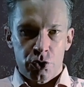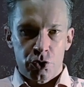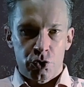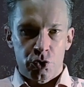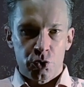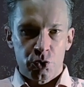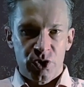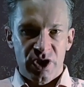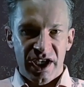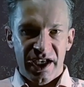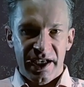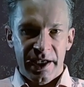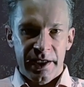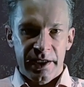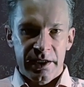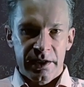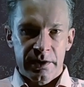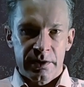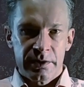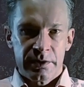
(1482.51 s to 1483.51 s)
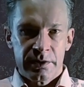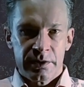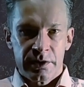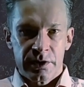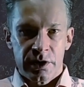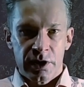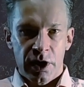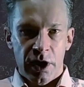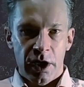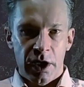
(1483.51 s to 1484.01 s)
Today
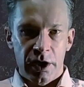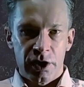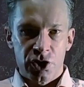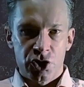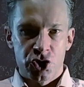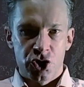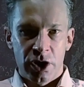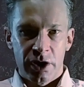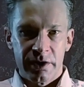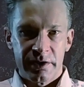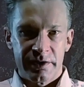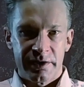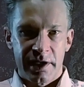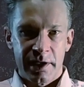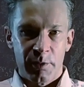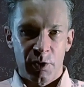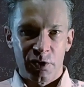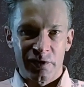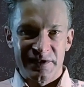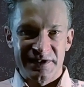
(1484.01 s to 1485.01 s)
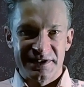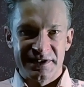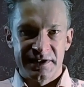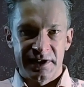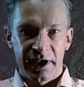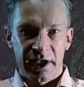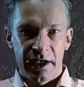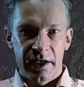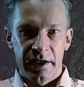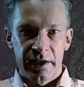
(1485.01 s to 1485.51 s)
I shall
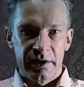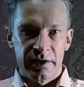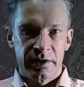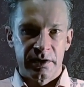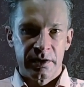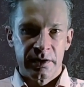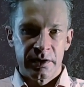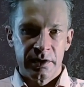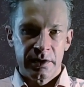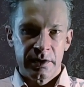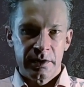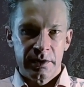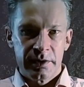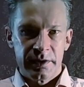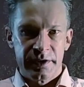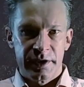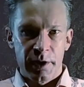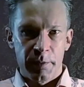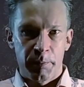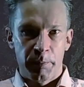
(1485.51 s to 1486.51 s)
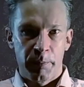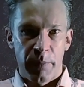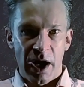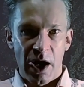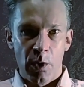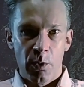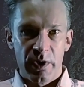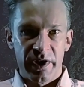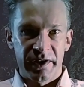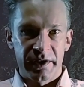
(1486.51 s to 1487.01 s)
demonstrate the
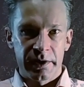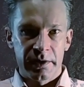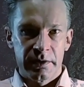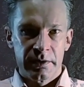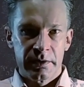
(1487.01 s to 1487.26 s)
power